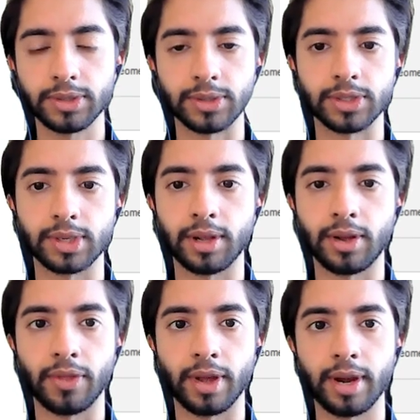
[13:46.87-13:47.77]
So just
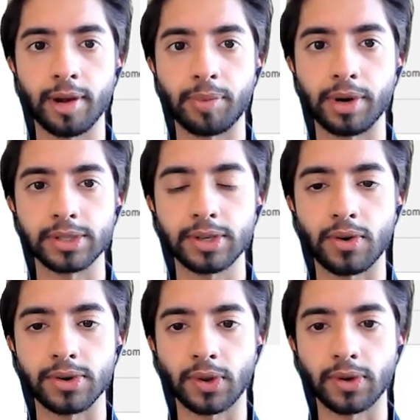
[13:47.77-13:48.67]
click on that and press
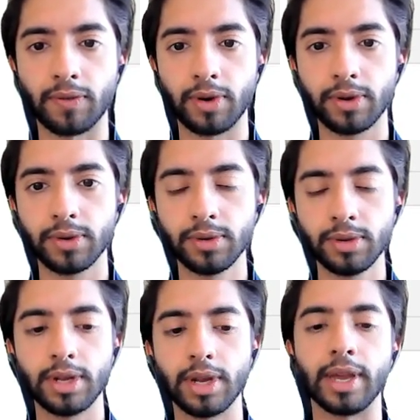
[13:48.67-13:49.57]
horizontal vertical.
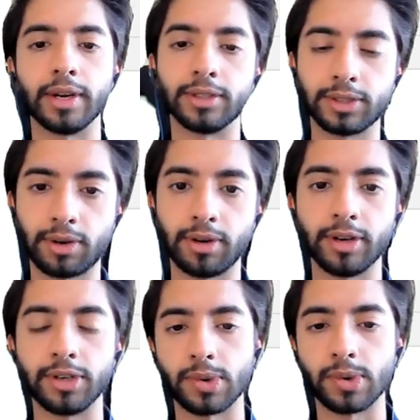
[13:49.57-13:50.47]
Again, turn
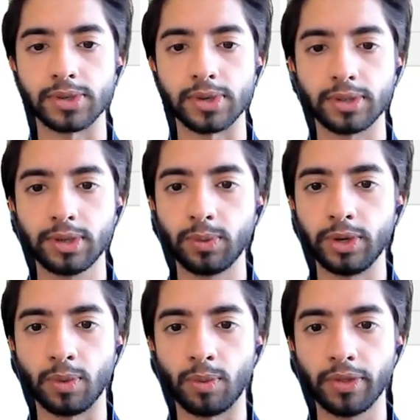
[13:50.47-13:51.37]
it into horizontal.
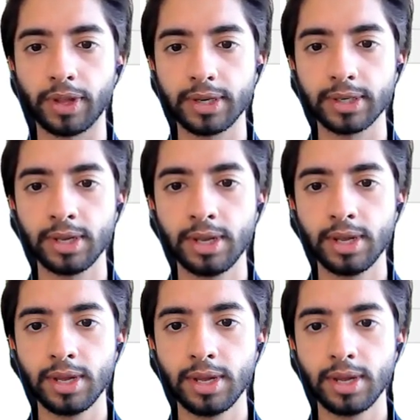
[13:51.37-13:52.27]
We don't want that.
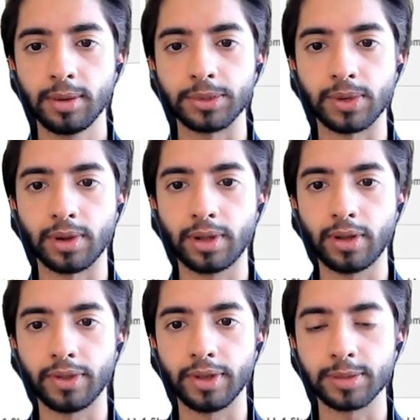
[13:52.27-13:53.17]
I'm just going to
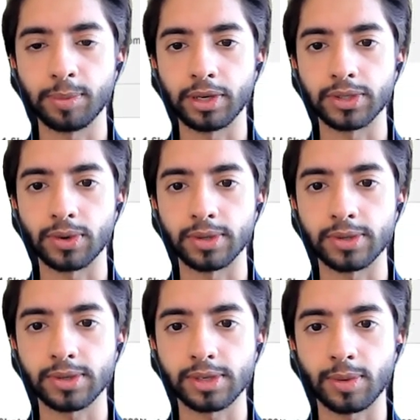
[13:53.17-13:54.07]
click on this, make sure
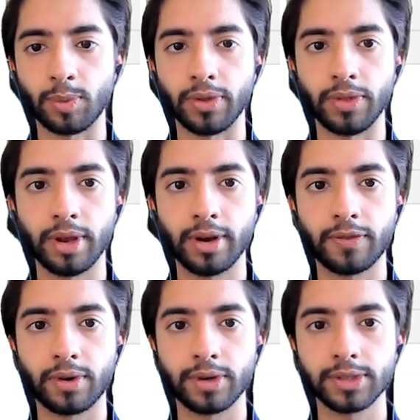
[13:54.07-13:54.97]
it's somewhere there
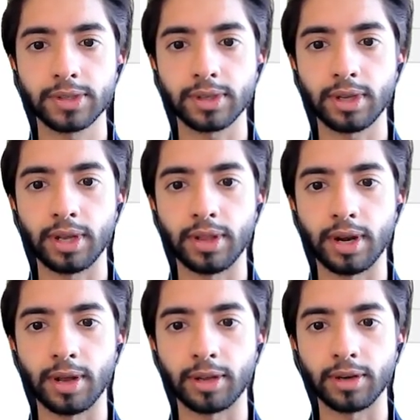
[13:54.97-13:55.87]
first, and
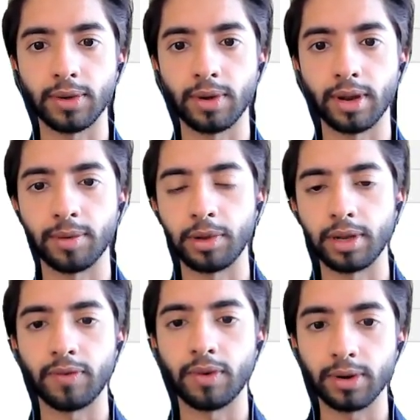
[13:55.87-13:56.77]
then I can go ahead and
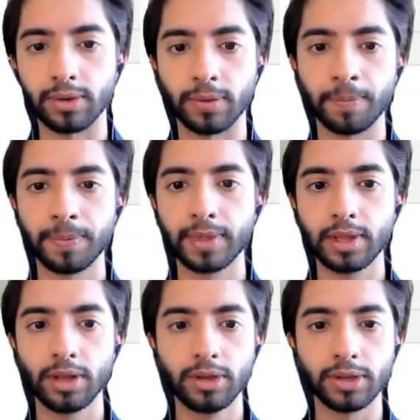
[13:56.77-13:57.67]
make it vertical.
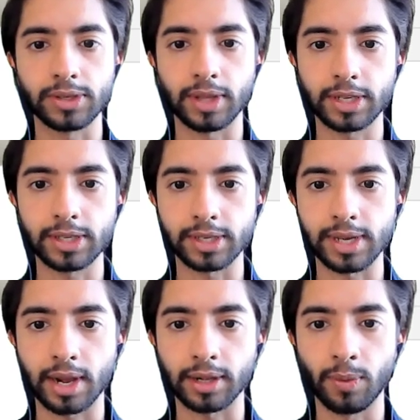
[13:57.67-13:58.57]
Good, so that's
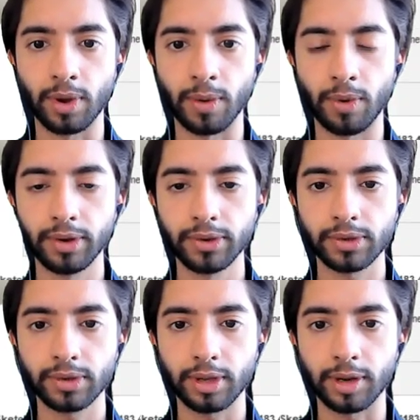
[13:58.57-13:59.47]
exactly what I
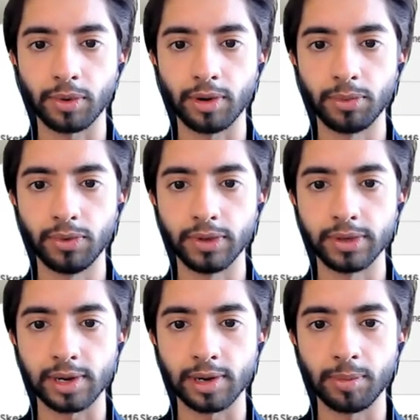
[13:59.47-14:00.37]
want. And I'm going to move
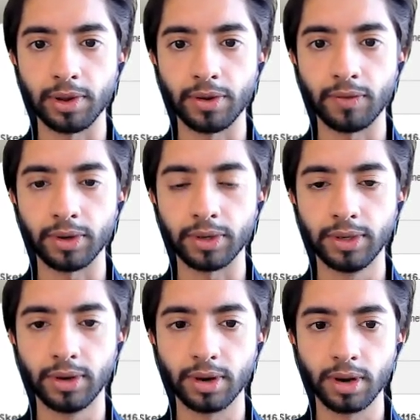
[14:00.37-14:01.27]
this a little bit over
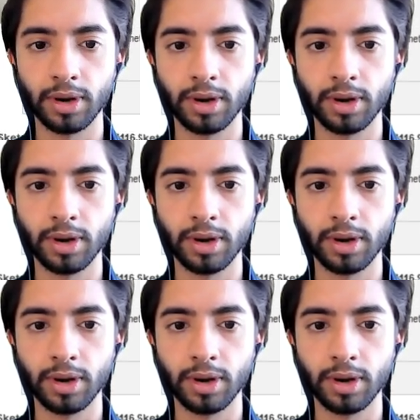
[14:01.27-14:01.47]
here.